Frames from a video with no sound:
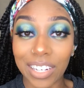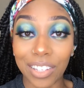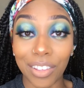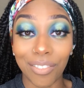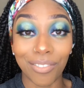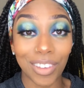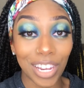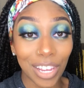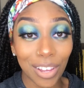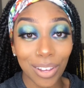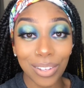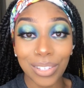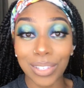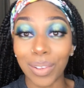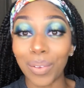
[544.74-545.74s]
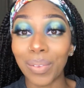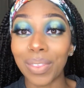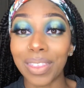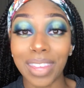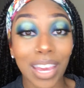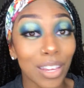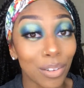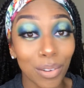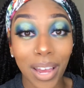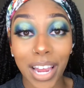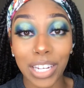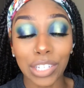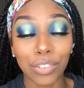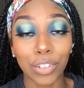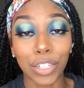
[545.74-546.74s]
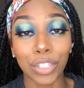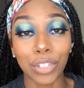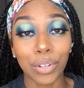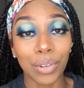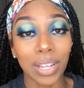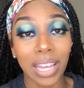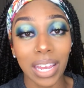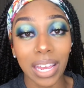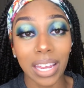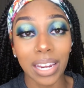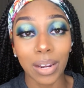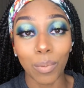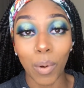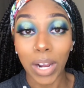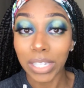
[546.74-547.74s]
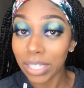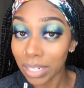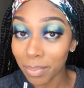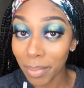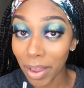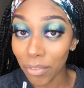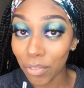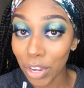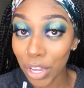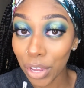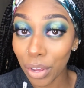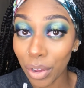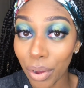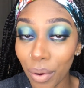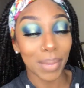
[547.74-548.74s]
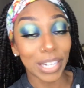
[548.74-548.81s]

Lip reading: end of the video. So thank you guys for tuning in and watching my video.